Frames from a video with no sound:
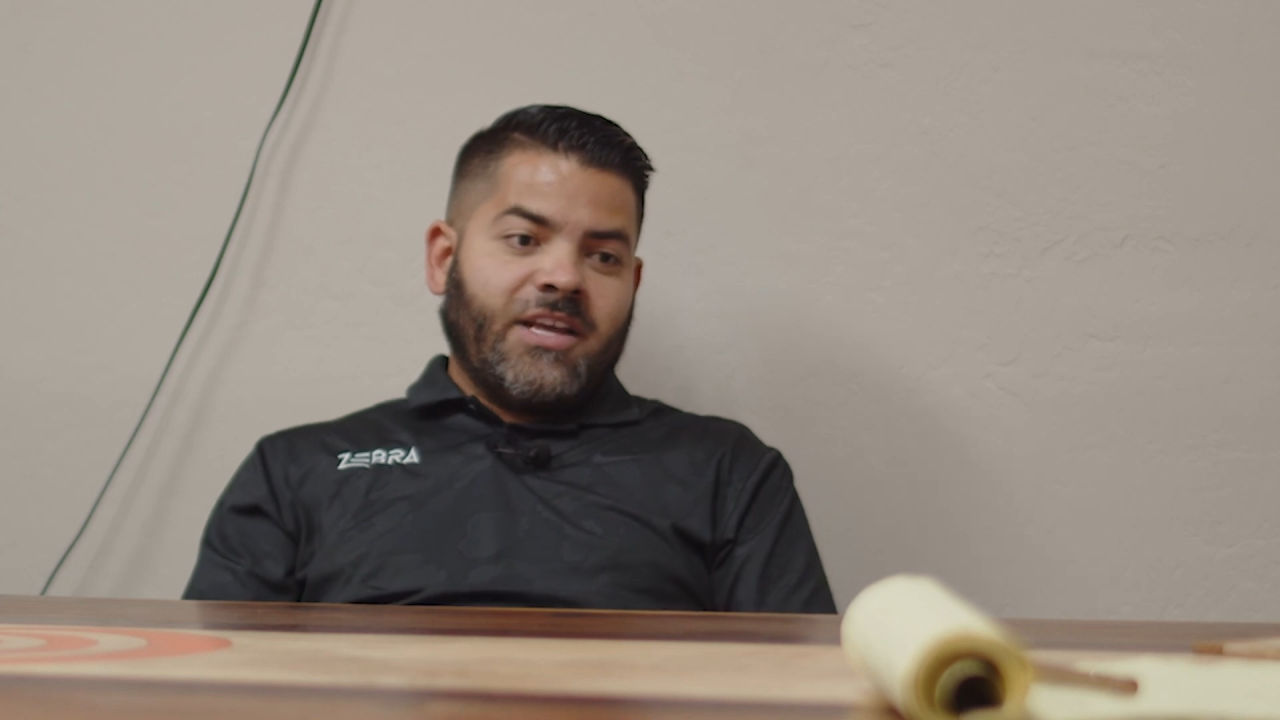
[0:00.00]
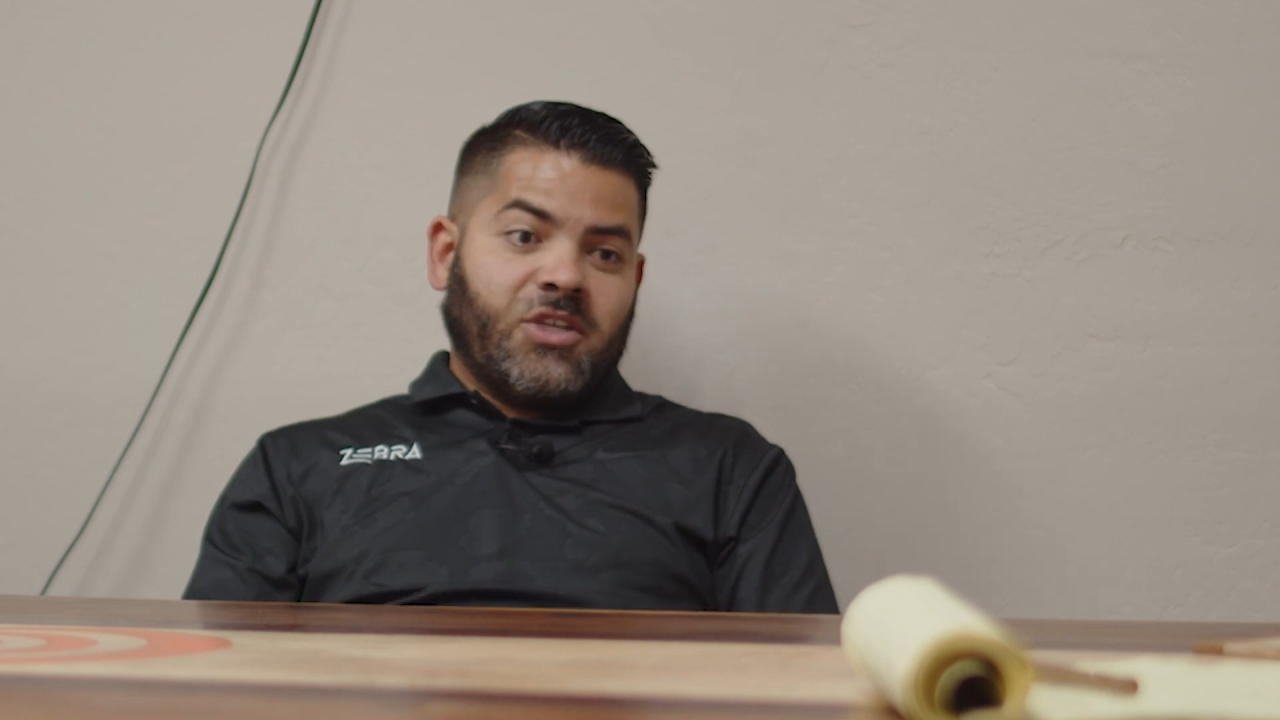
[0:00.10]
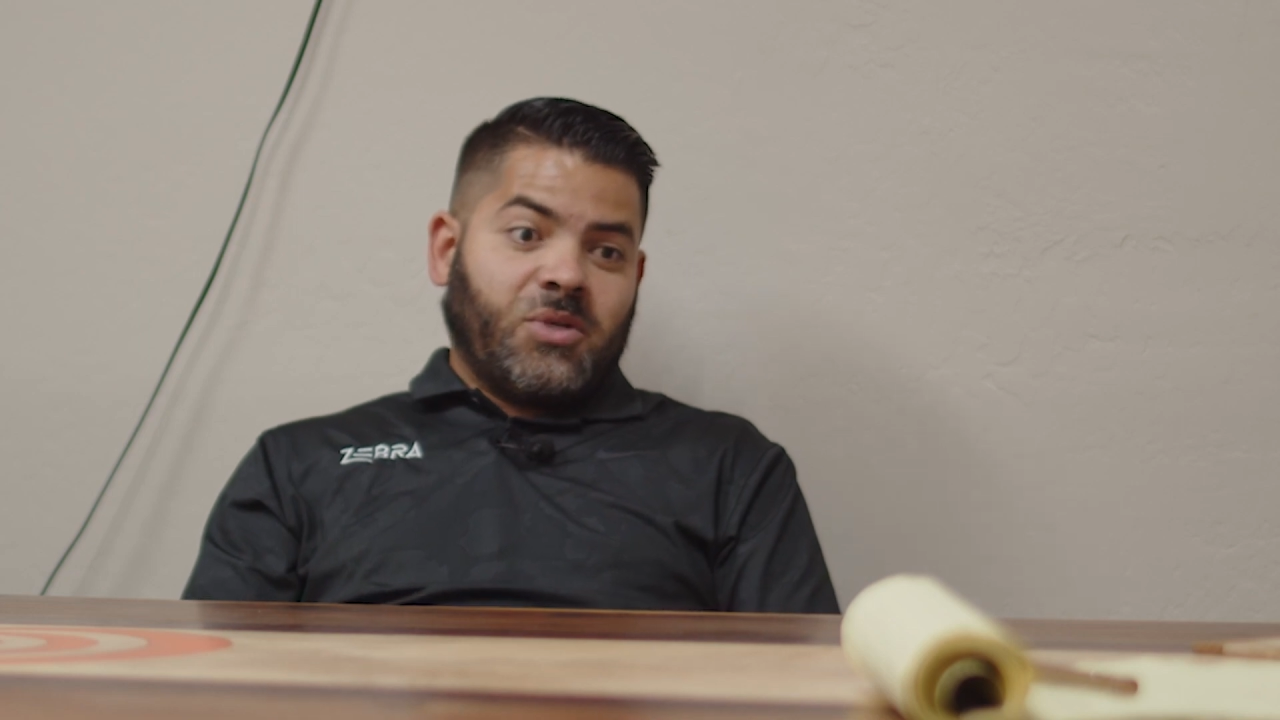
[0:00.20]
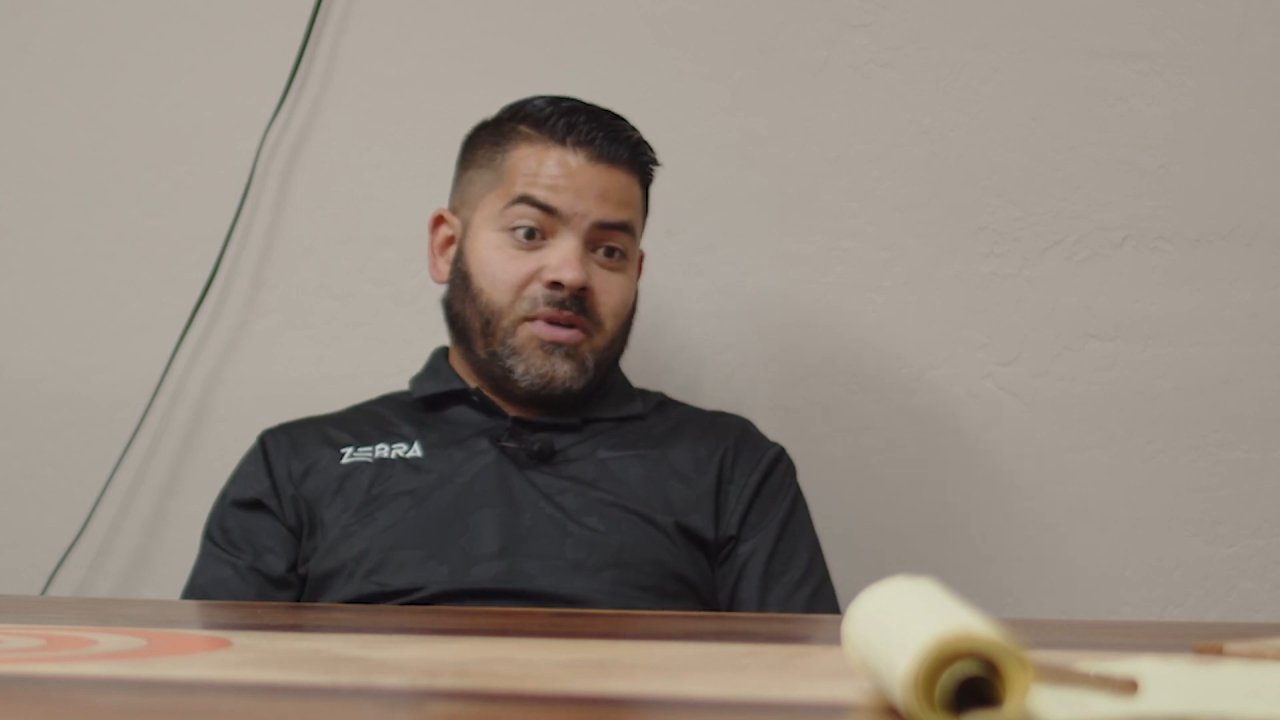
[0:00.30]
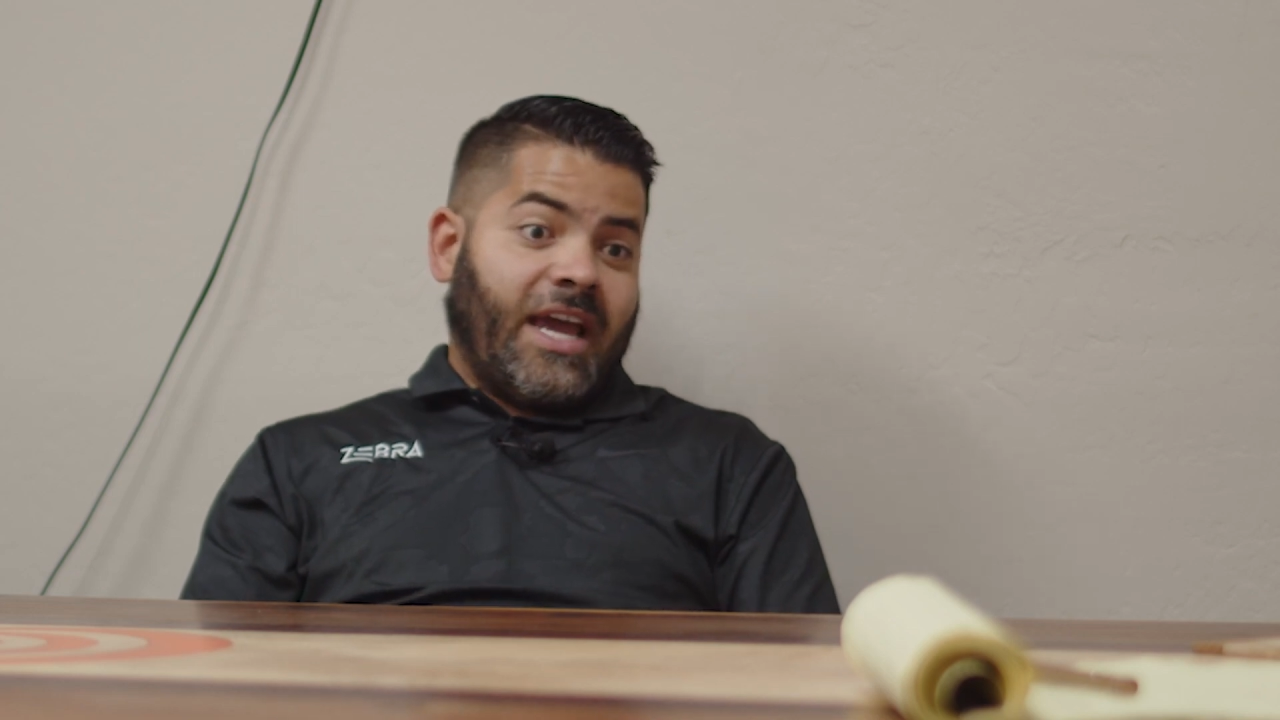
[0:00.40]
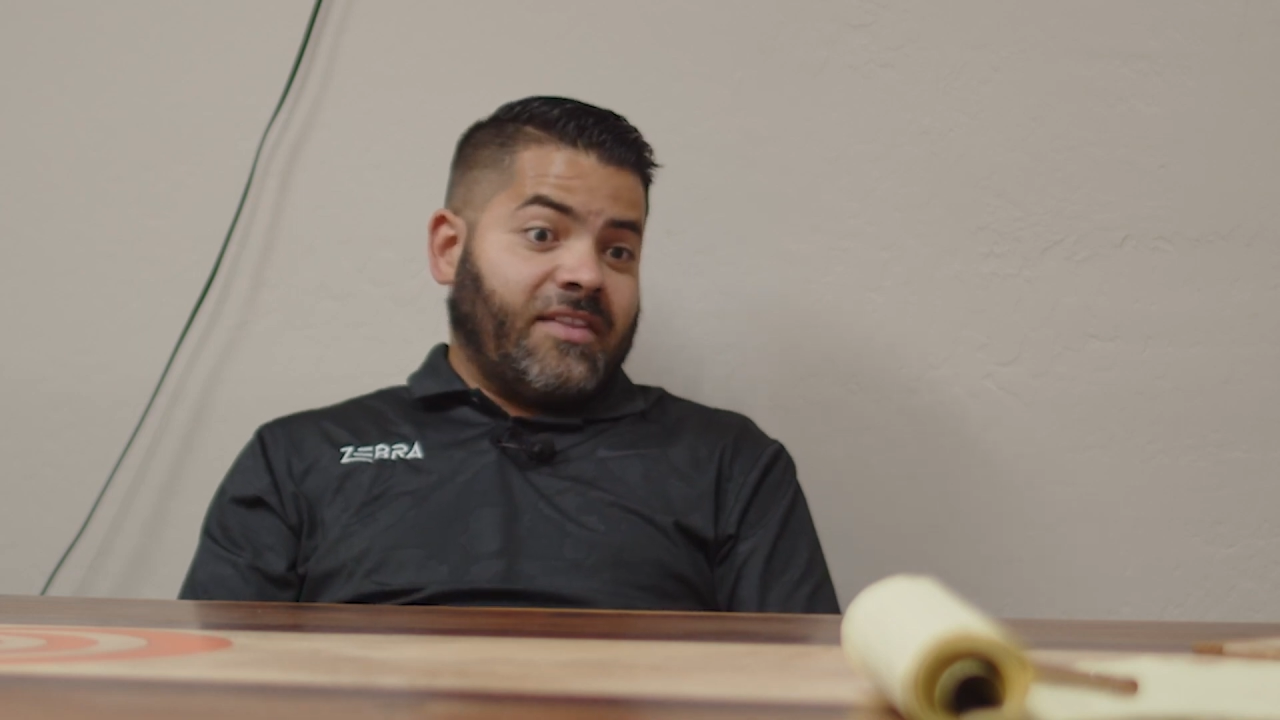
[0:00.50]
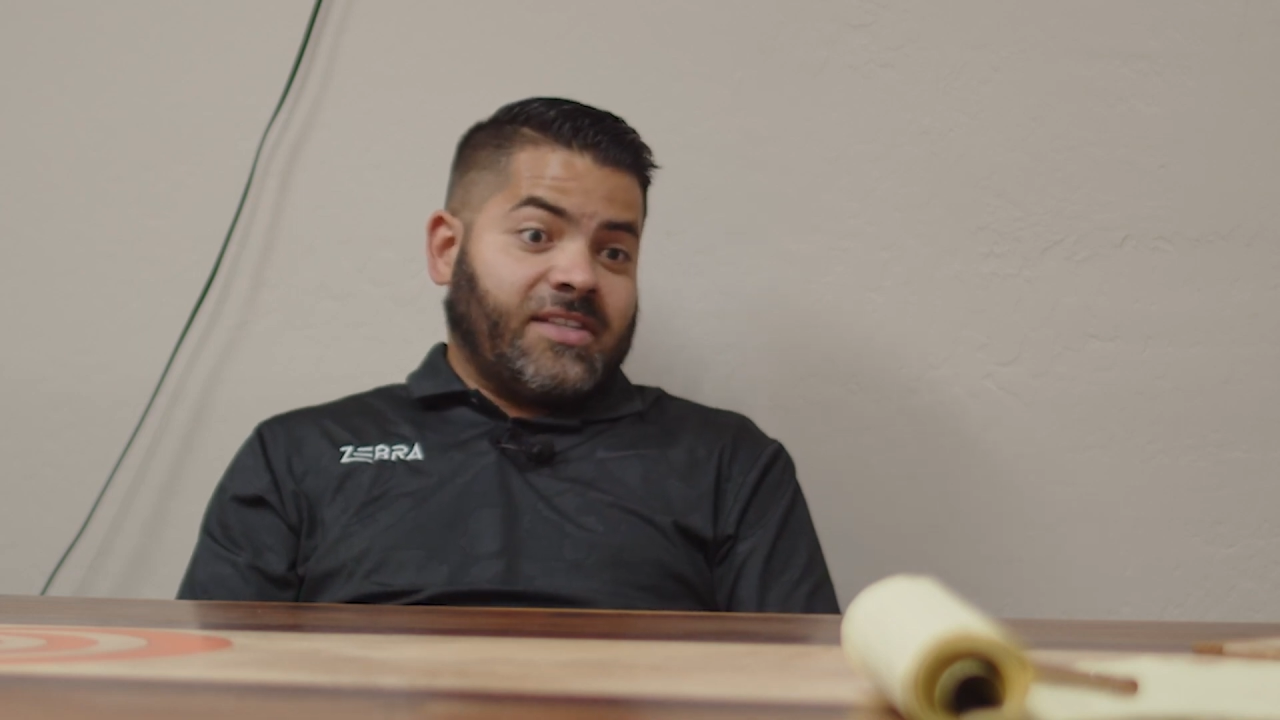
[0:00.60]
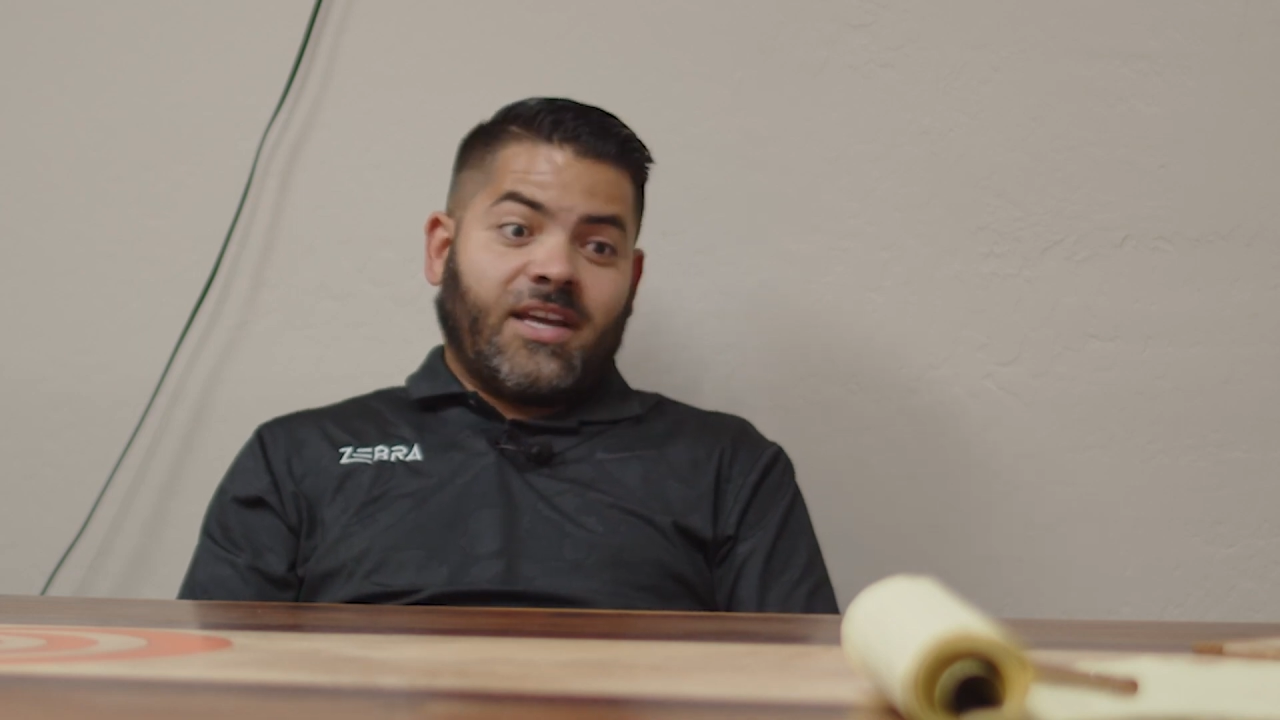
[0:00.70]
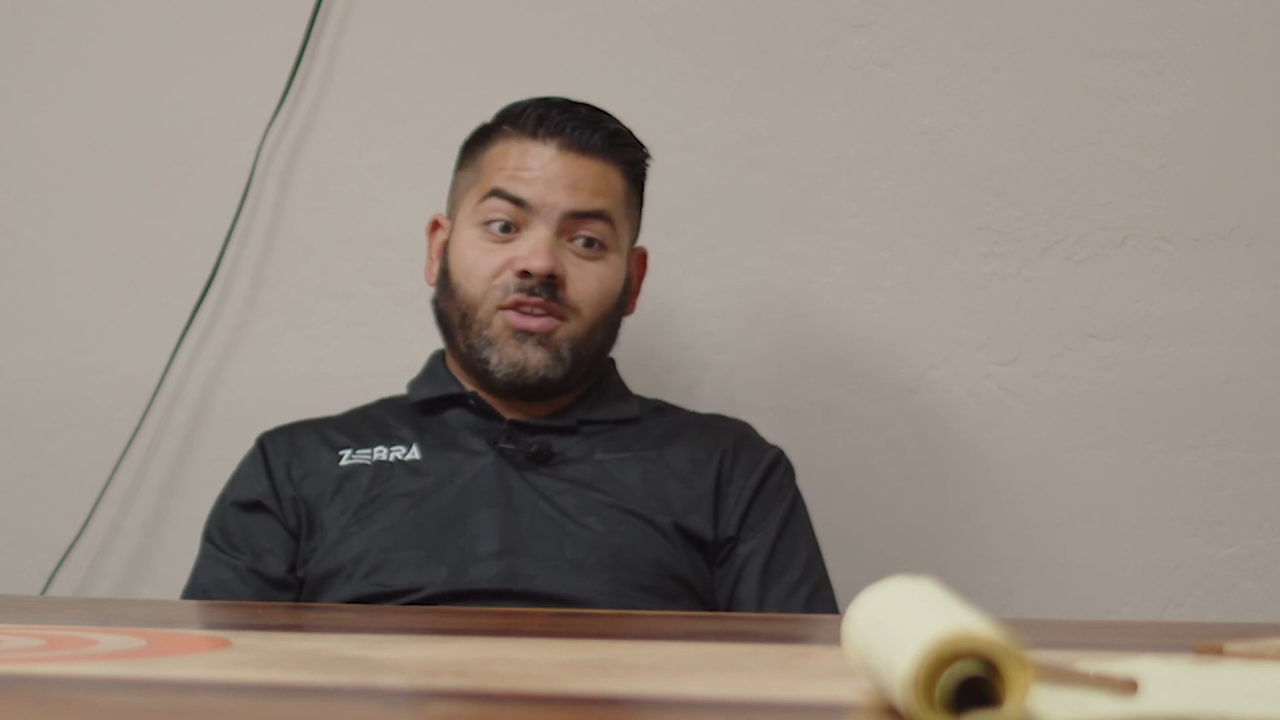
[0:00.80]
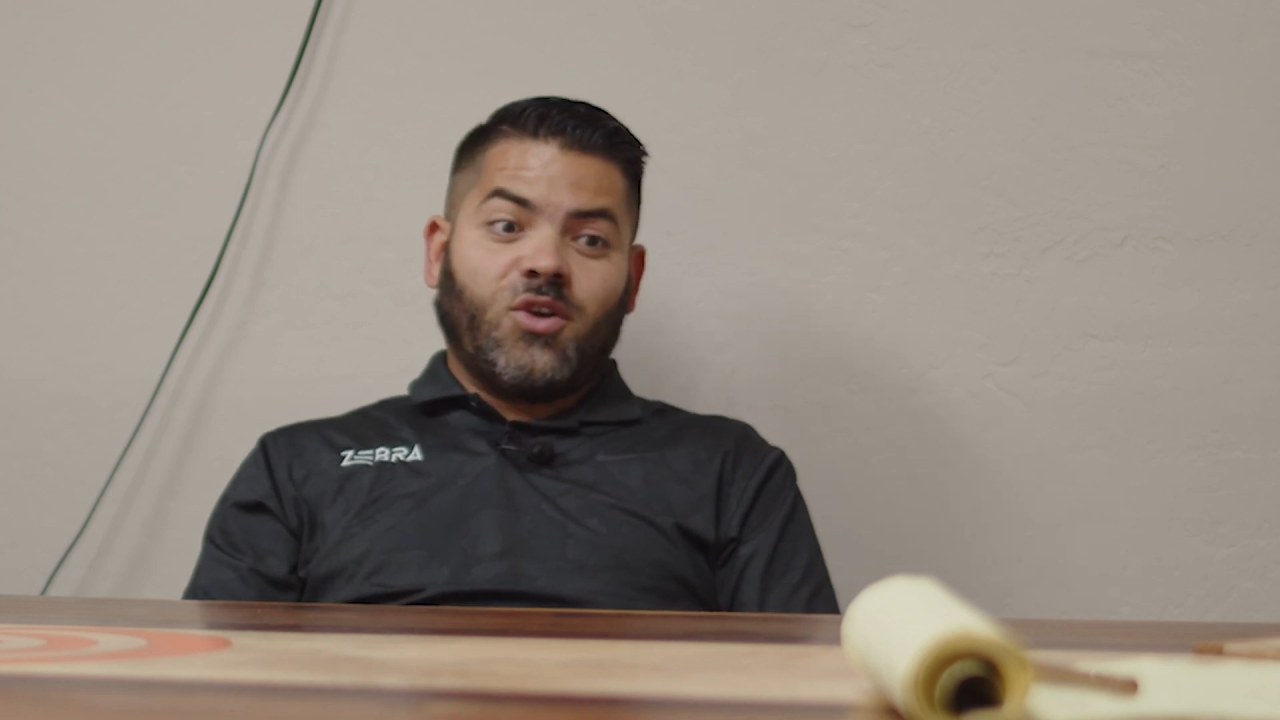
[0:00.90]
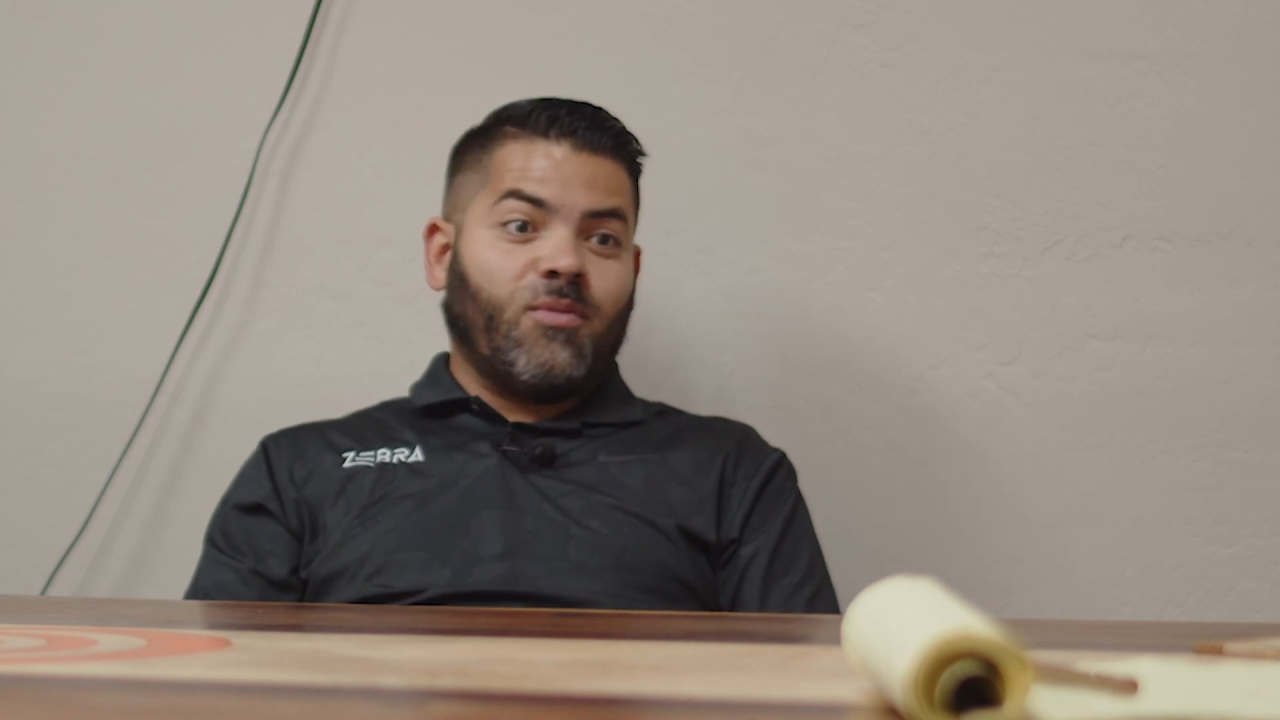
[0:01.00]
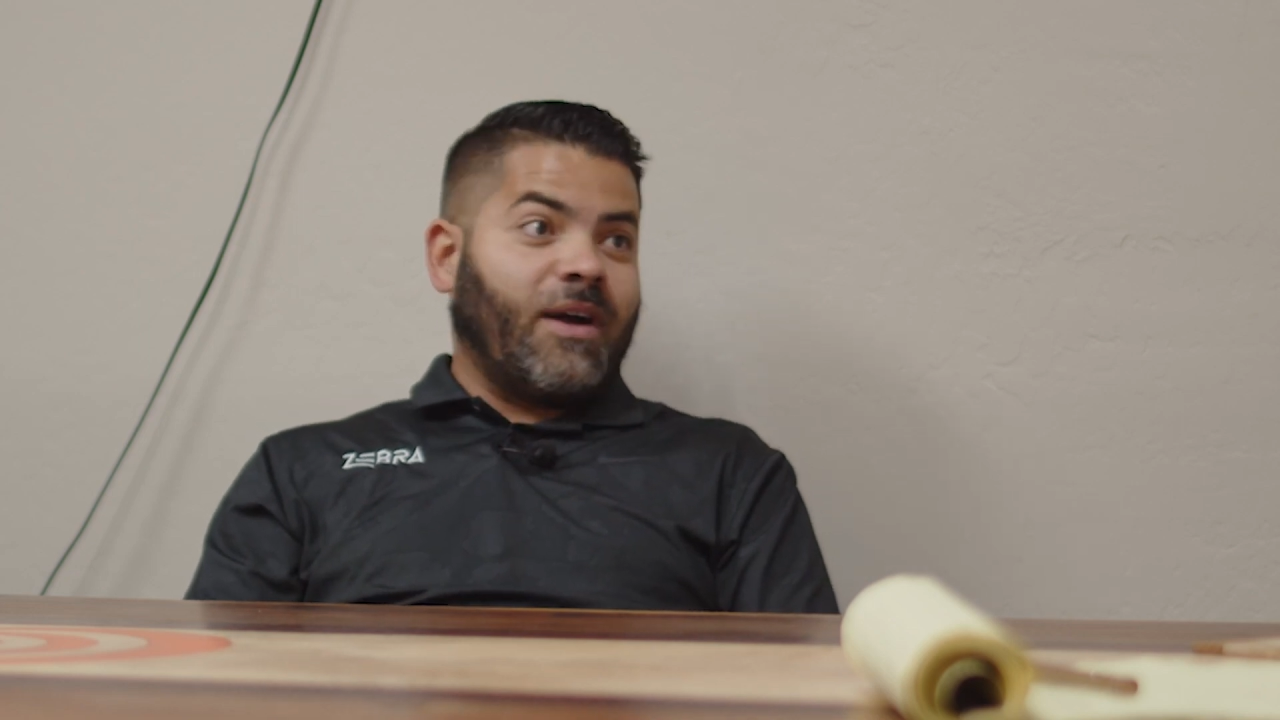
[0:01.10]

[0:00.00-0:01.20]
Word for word: So yeah, I decided to go